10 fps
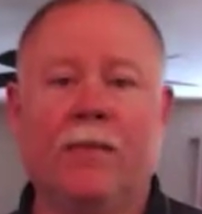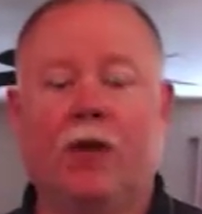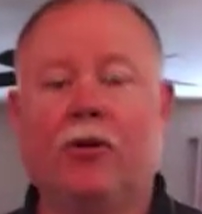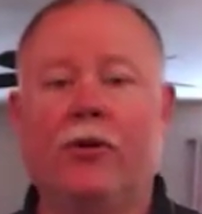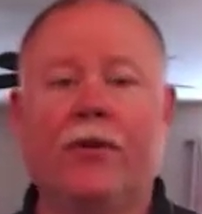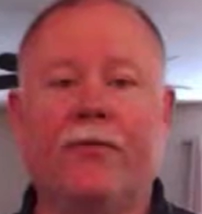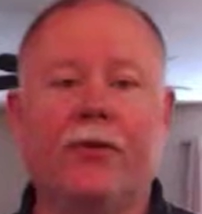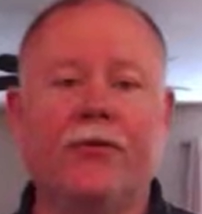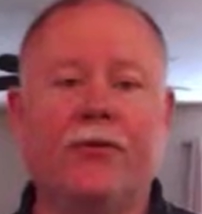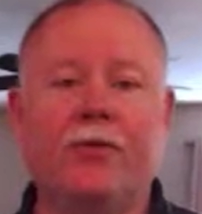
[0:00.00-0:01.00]
including
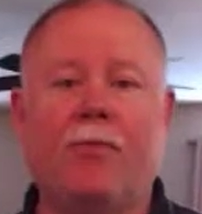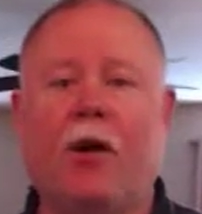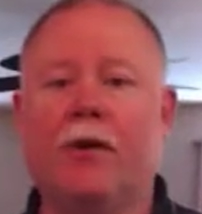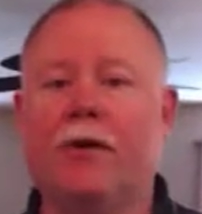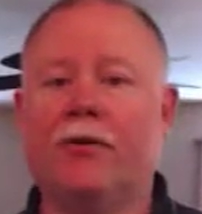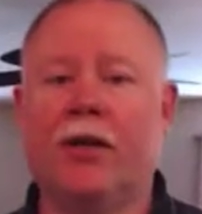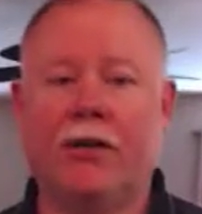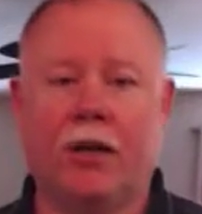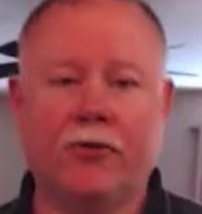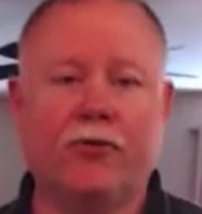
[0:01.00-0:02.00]
first responders,
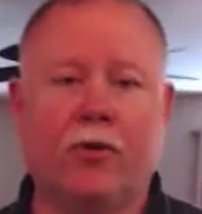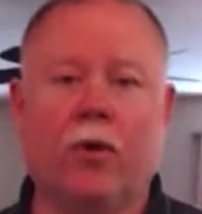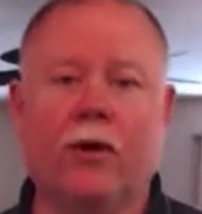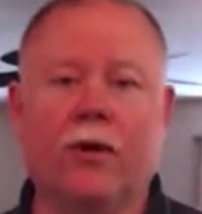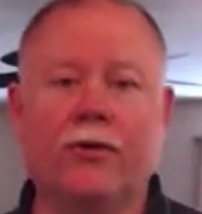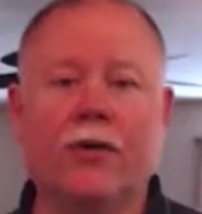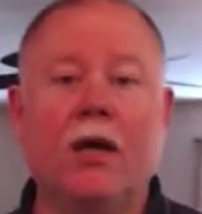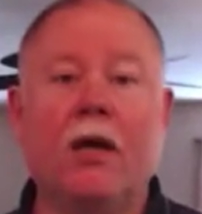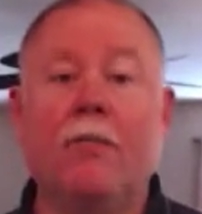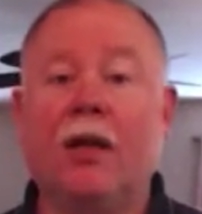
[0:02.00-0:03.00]
industrial workers,
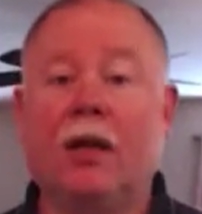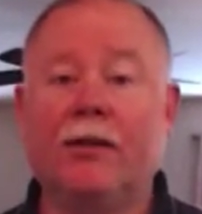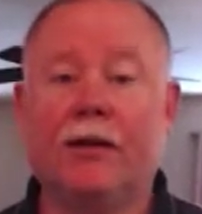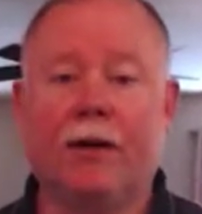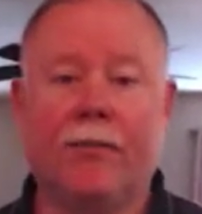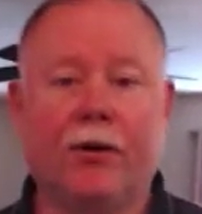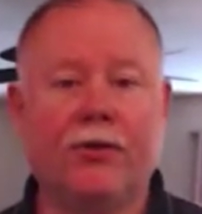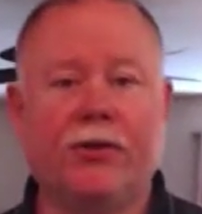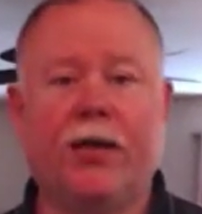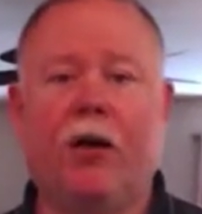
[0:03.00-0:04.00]
military
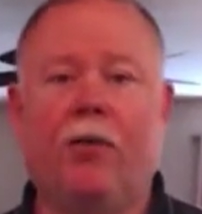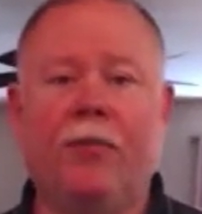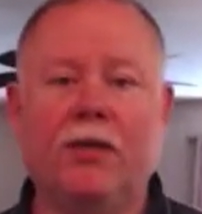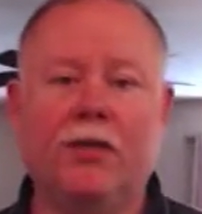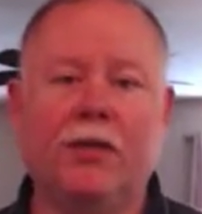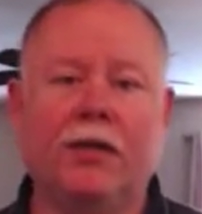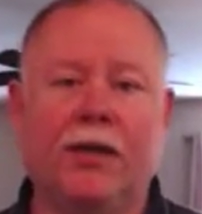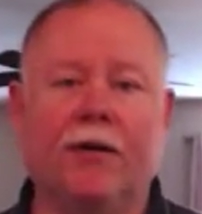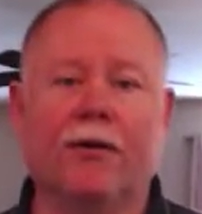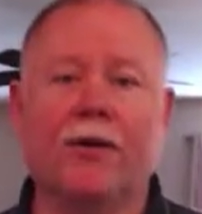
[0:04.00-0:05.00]
personnel, business
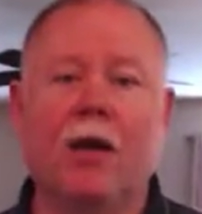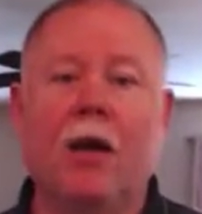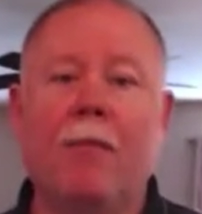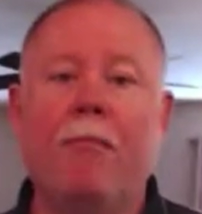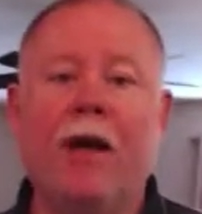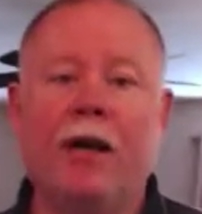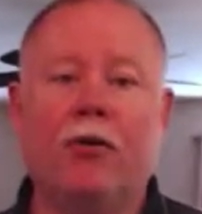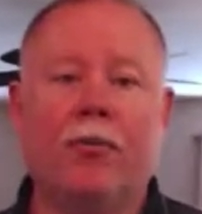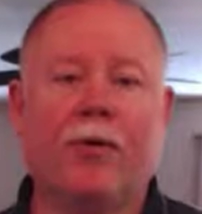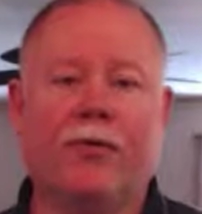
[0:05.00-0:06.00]
leaders,
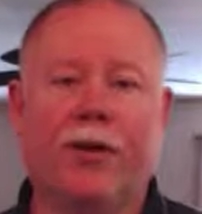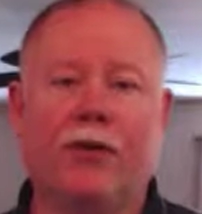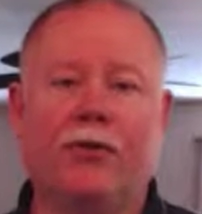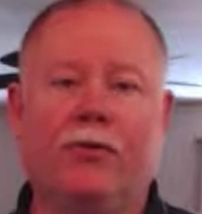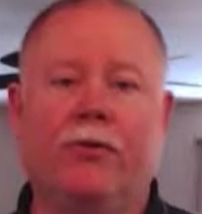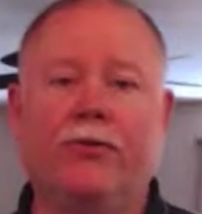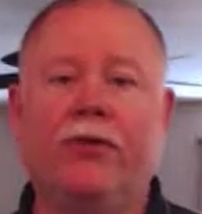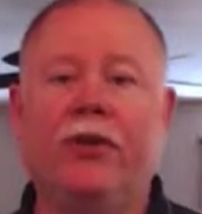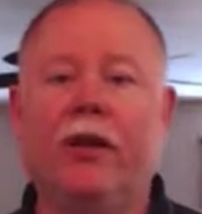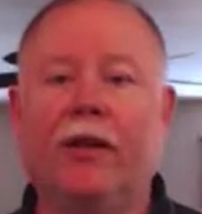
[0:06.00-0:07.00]
medical professionals,
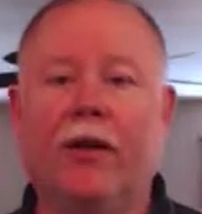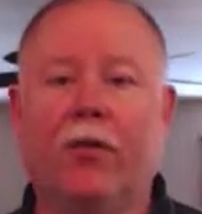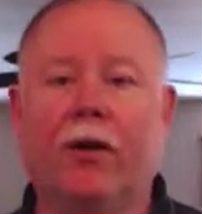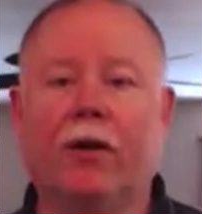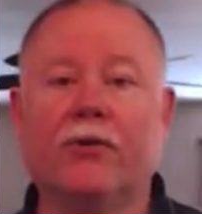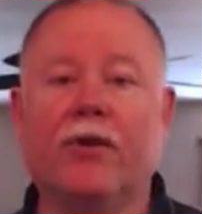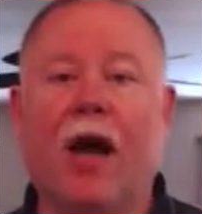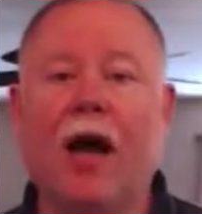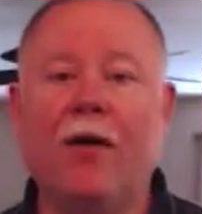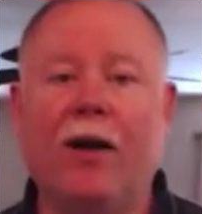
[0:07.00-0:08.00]
utility workers,
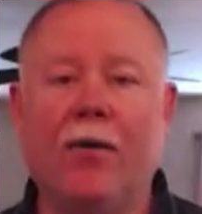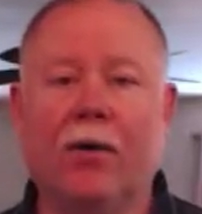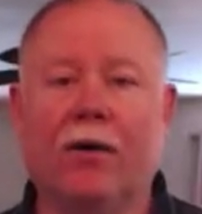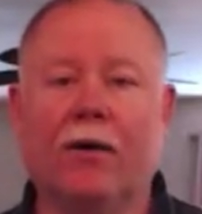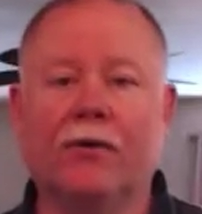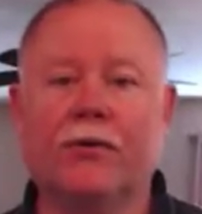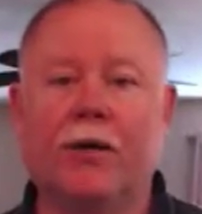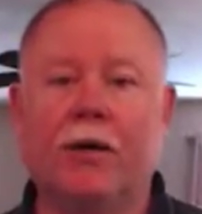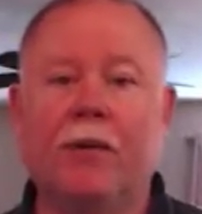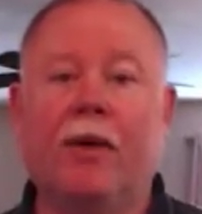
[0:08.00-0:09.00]
highway workers,
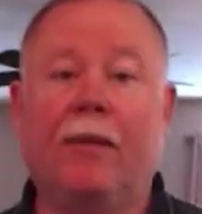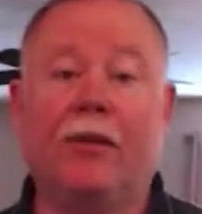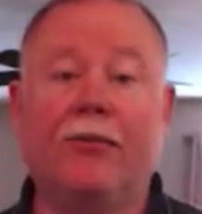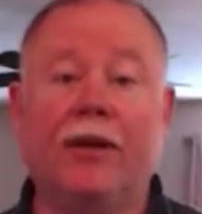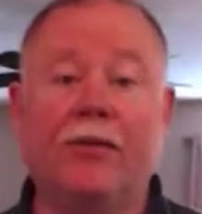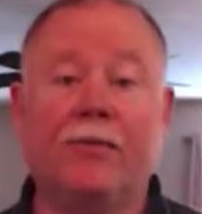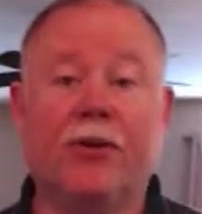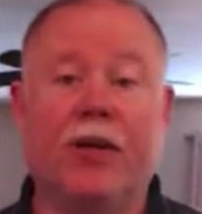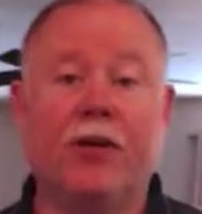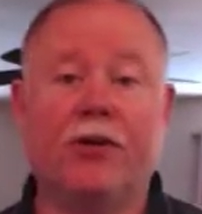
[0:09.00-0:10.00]
public
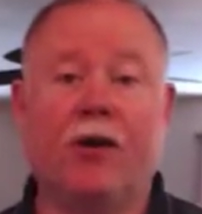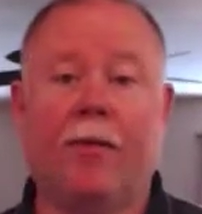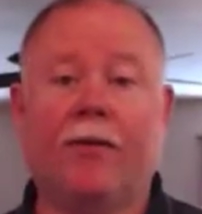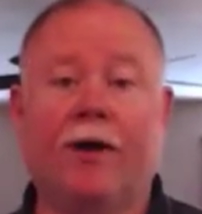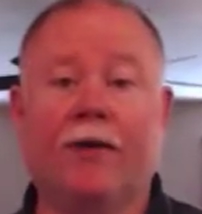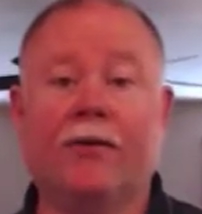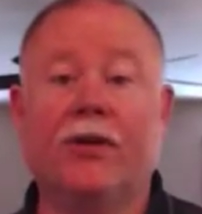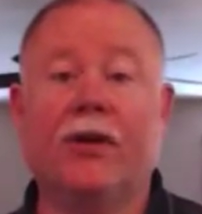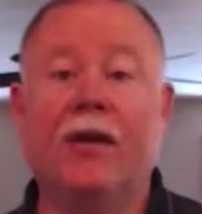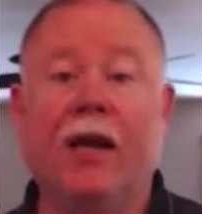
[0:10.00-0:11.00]
transportation
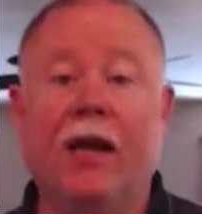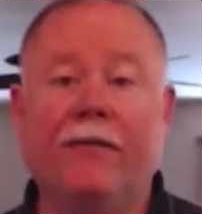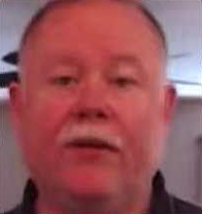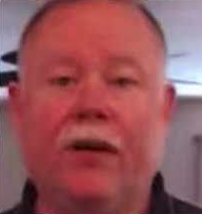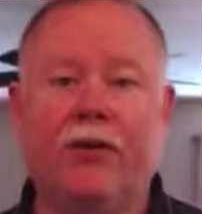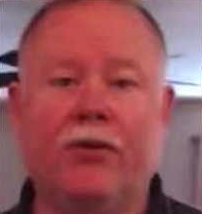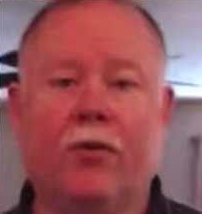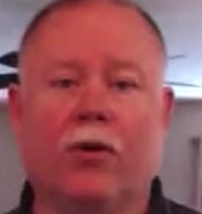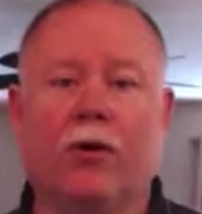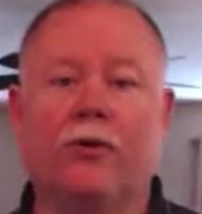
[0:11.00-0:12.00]
operators, aviation
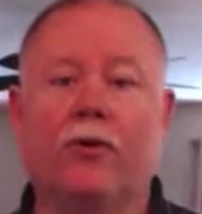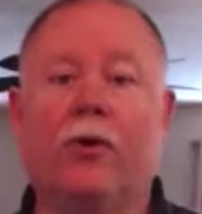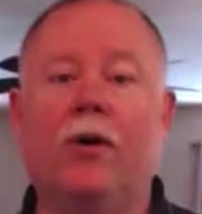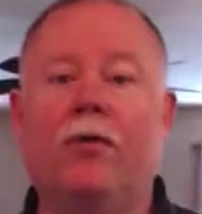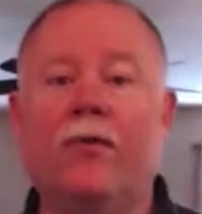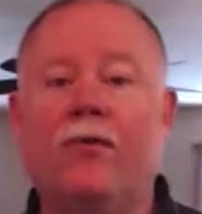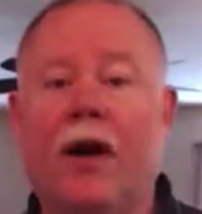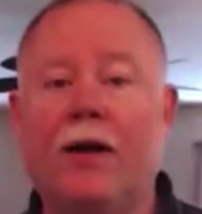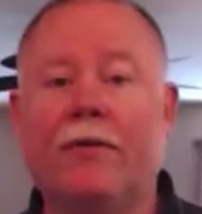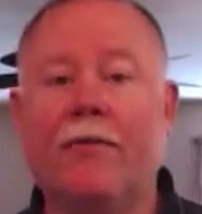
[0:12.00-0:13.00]
workers, oil
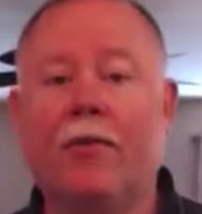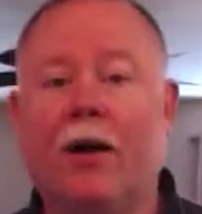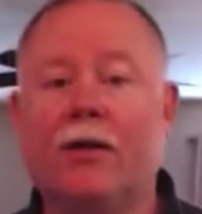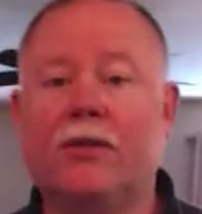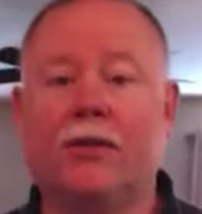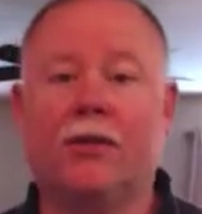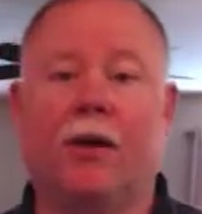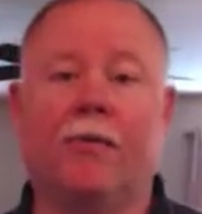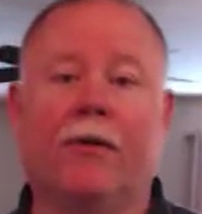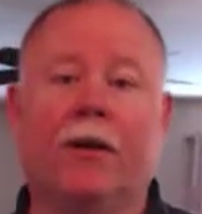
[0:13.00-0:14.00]
refinery process
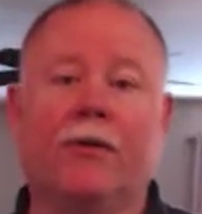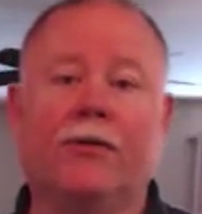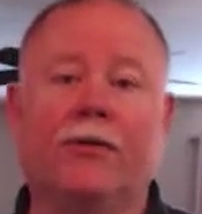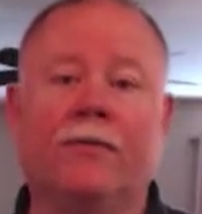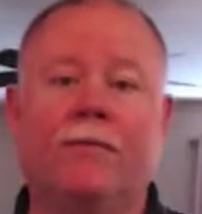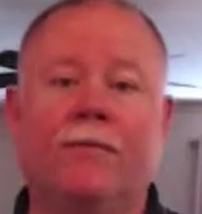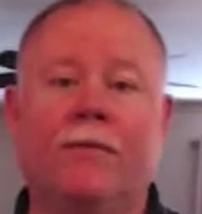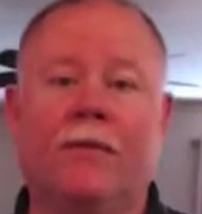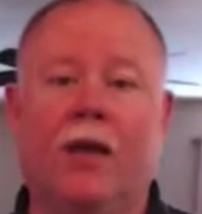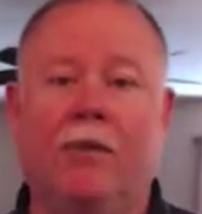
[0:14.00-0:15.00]
operators,
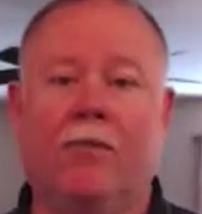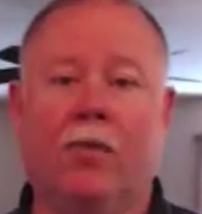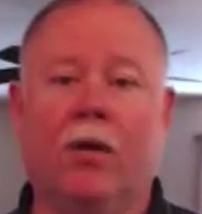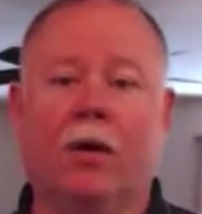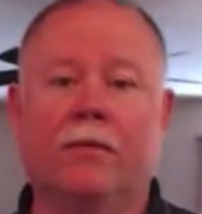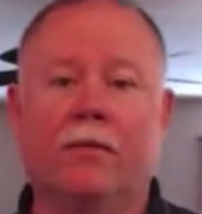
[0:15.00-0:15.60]
and more.